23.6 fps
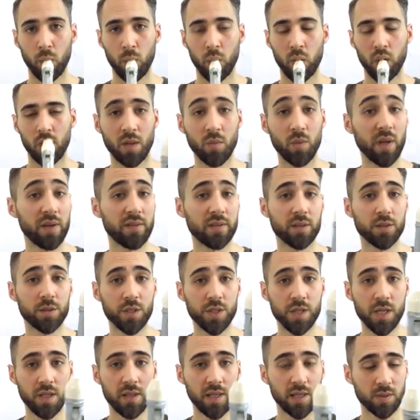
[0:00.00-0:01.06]
Then we have our
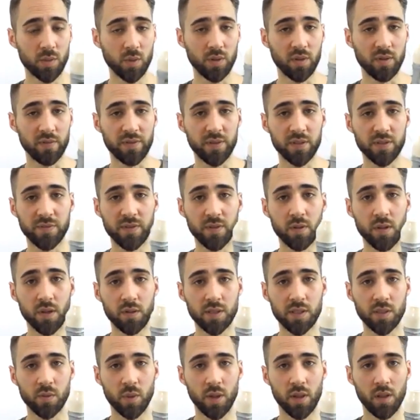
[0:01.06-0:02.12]
G. That's one of the first few
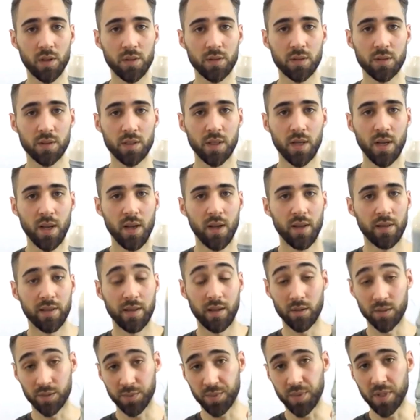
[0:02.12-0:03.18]
notes that we learned.
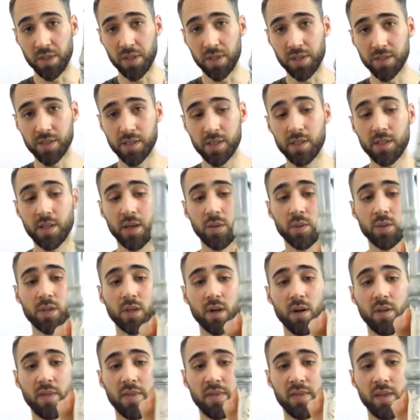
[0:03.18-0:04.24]
That was pretty easy. That was
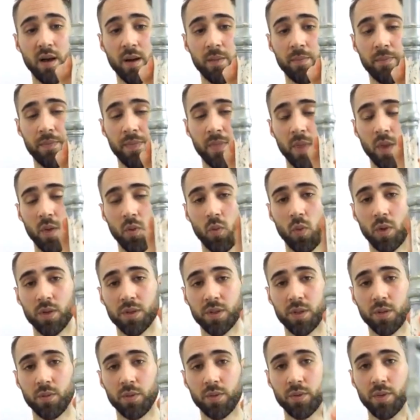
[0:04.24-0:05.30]
our thumb, 1,
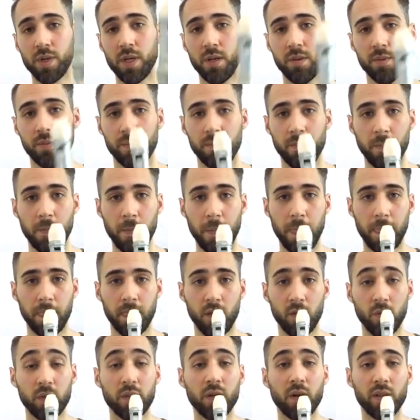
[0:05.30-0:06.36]
2, 3,
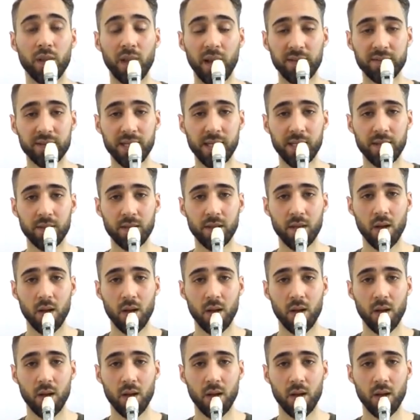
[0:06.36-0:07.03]
with our left hand.